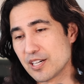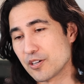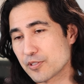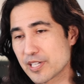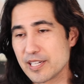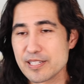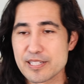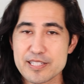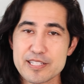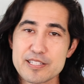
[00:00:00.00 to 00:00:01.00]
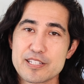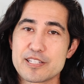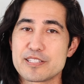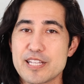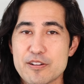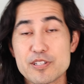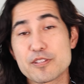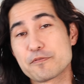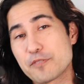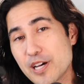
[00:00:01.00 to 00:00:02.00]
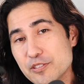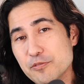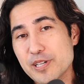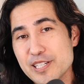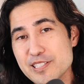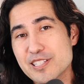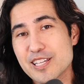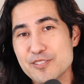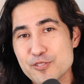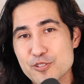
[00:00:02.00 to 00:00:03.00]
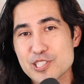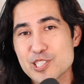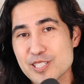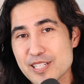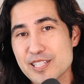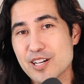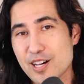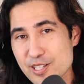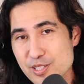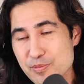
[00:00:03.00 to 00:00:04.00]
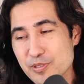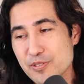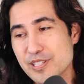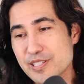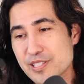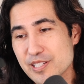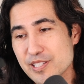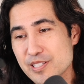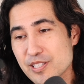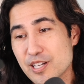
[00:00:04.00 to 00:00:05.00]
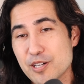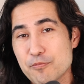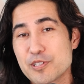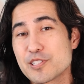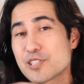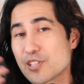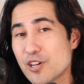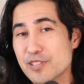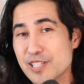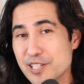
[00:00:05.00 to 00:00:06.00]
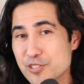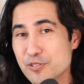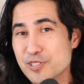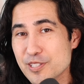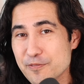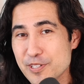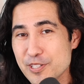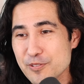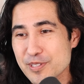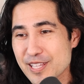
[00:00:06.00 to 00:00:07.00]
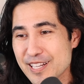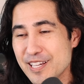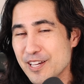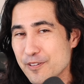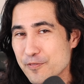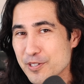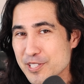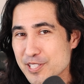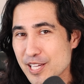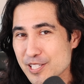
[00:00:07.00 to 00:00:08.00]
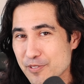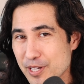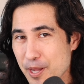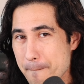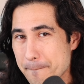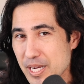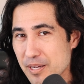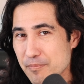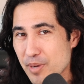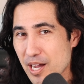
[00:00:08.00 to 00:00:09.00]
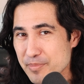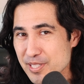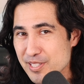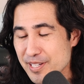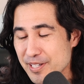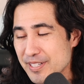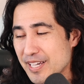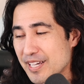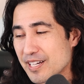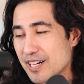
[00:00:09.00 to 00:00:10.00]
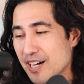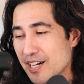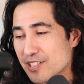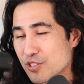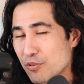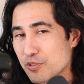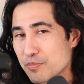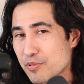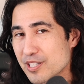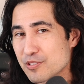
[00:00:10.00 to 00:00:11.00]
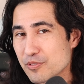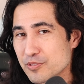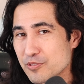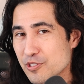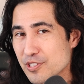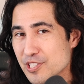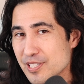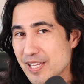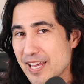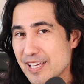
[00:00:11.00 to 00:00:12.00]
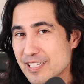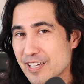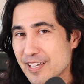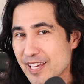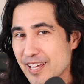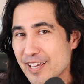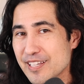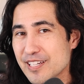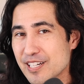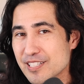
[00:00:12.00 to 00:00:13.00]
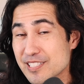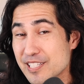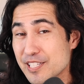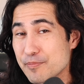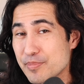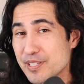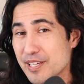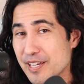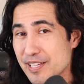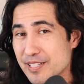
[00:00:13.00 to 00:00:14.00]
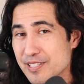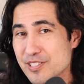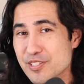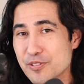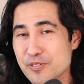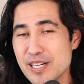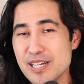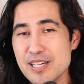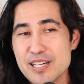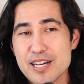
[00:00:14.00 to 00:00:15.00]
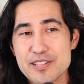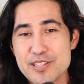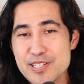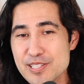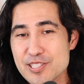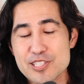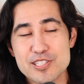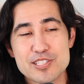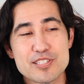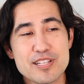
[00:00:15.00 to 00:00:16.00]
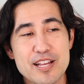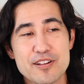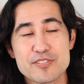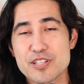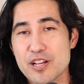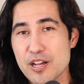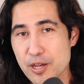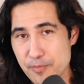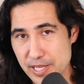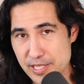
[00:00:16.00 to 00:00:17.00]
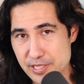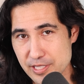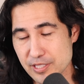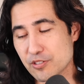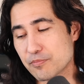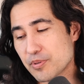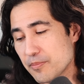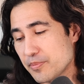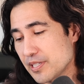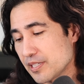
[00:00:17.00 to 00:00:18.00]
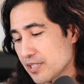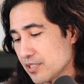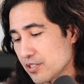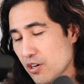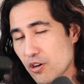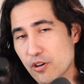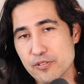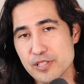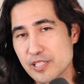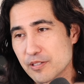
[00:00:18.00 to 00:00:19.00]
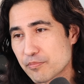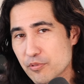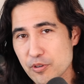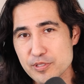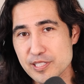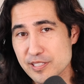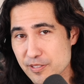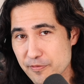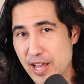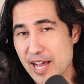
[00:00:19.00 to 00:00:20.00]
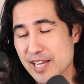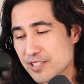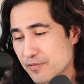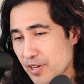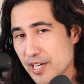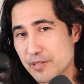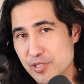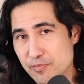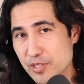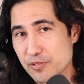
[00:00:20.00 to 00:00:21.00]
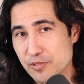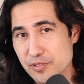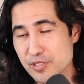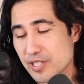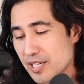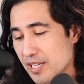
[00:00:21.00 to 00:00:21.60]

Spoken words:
Okay, and then now into the final way to get nutrition in the hospital. This is what you saw in the intro to the video with that very satisfying popping sound. Total parenteral nutrition, aka TPN. So this just sounds amazing. You're pumping all the proteins, fats, vitamins, minerals,